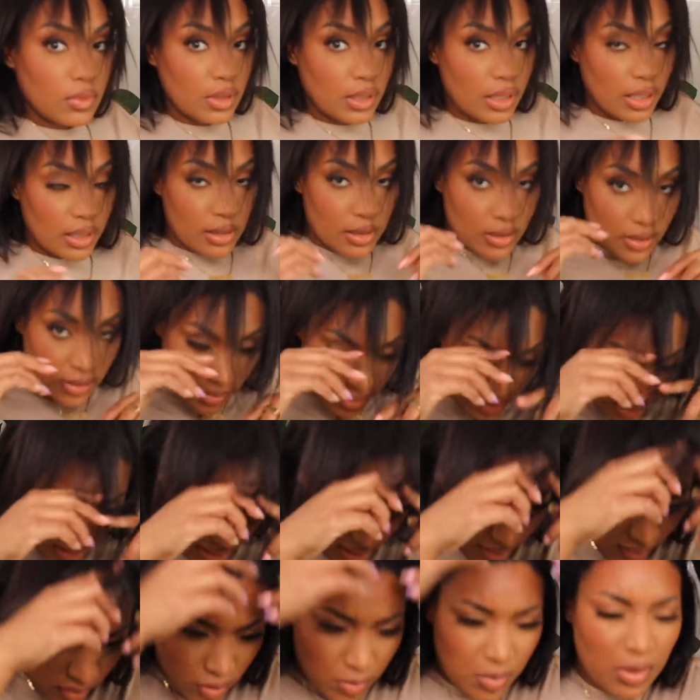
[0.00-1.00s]
And it doesn't
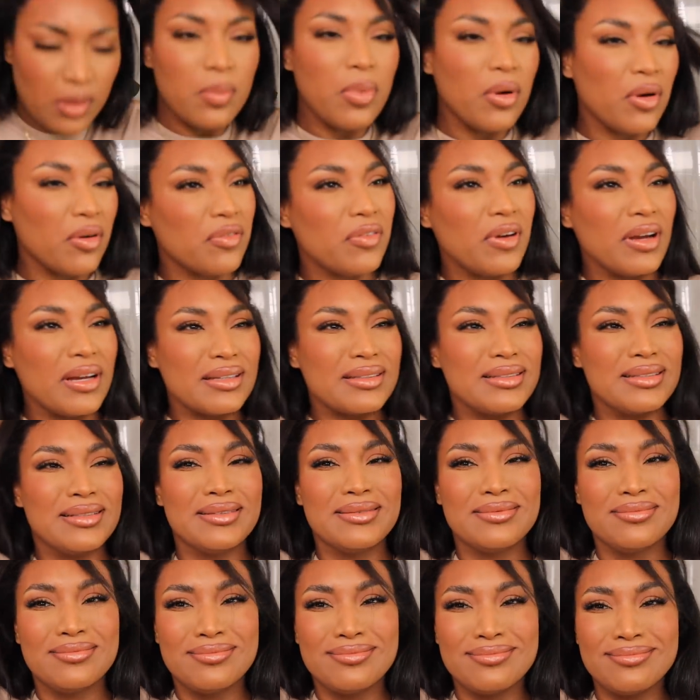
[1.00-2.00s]
have to be perfect.
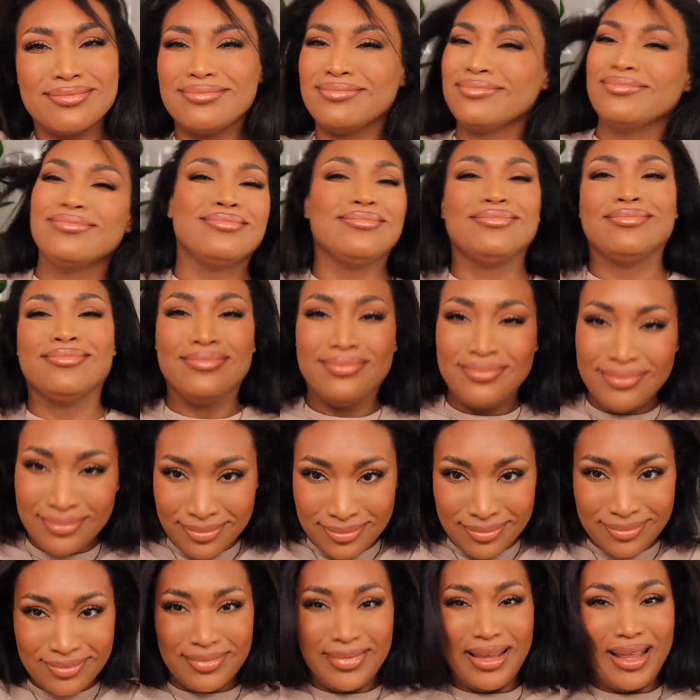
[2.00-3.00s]

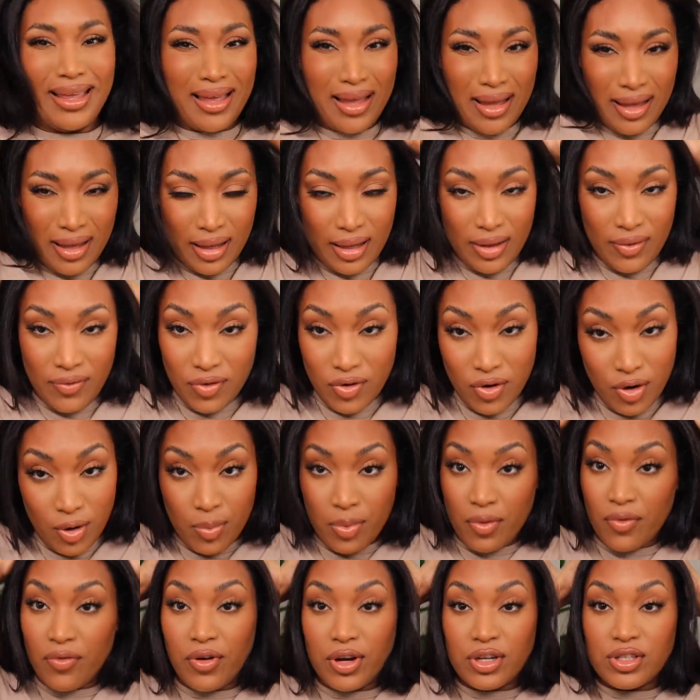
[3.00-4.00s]
Like, if
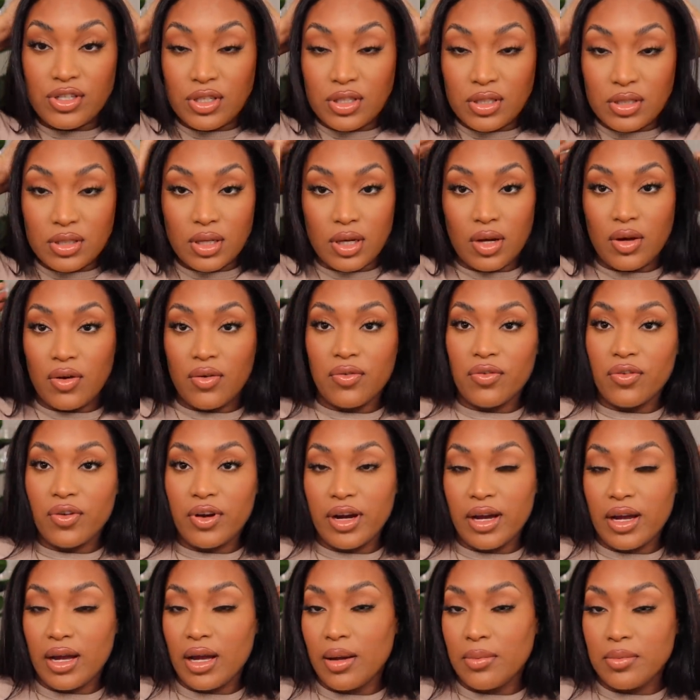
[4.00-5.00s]
you're a perfectionist, then go
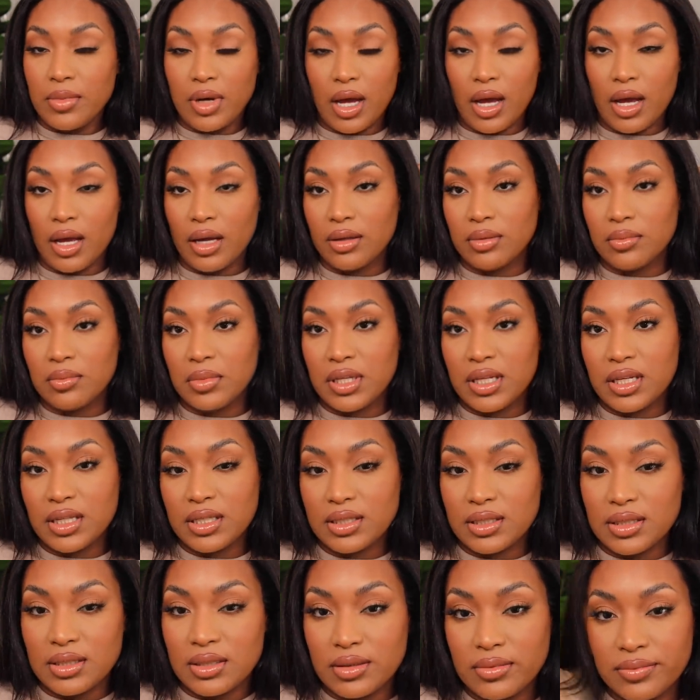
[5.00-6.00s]
for it. I'm not,
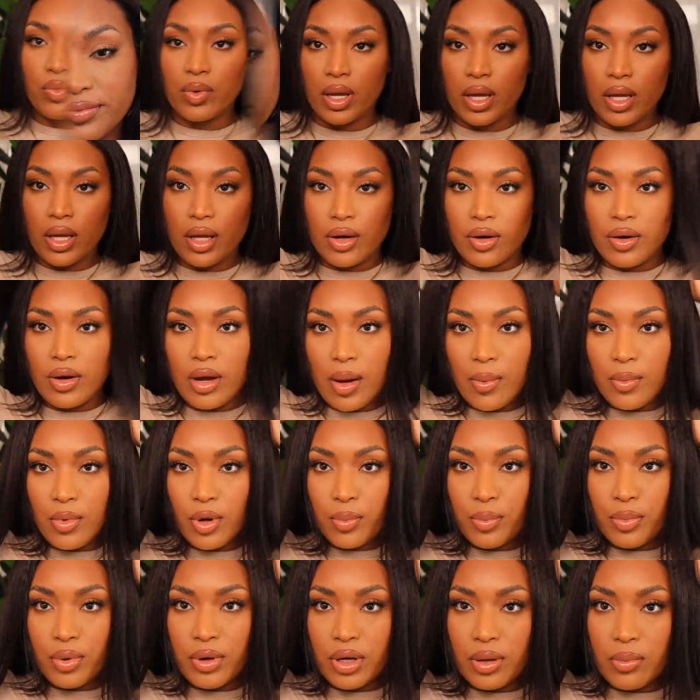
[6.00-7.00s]
because right here, I'm
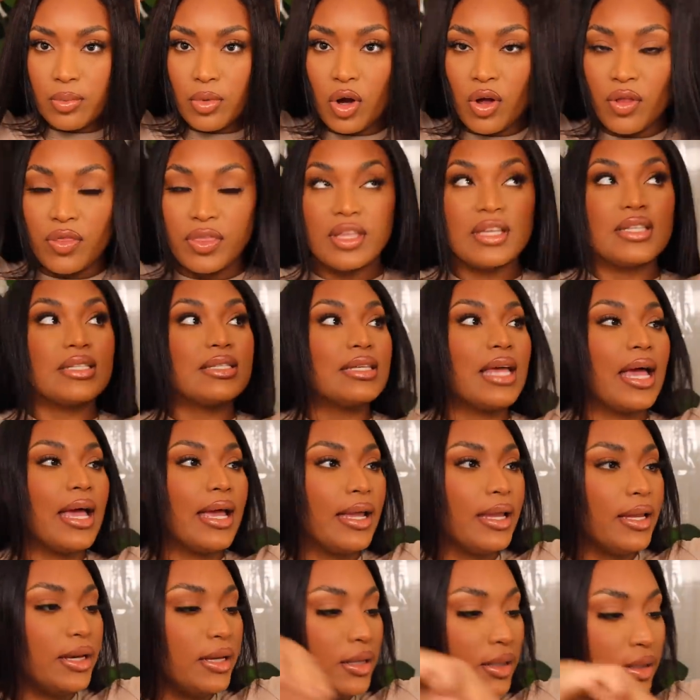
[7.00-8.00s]
gonna put him on the
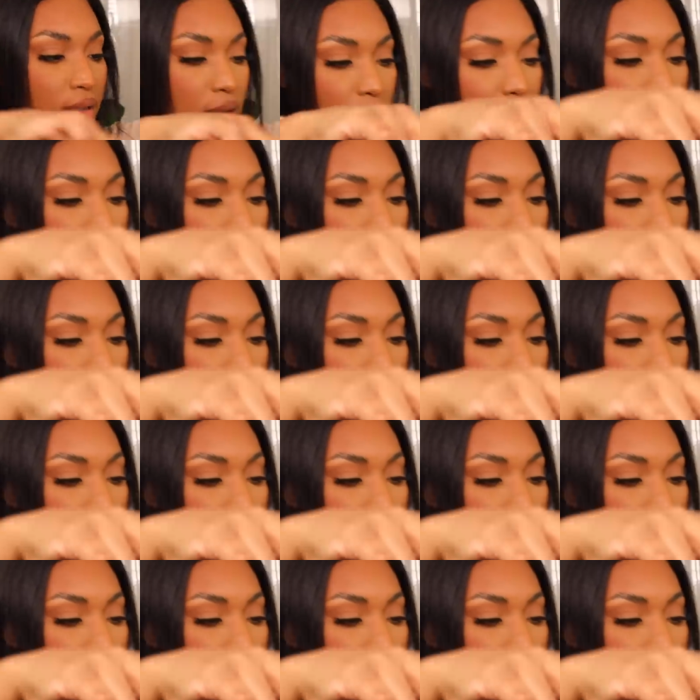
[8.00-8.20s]
side,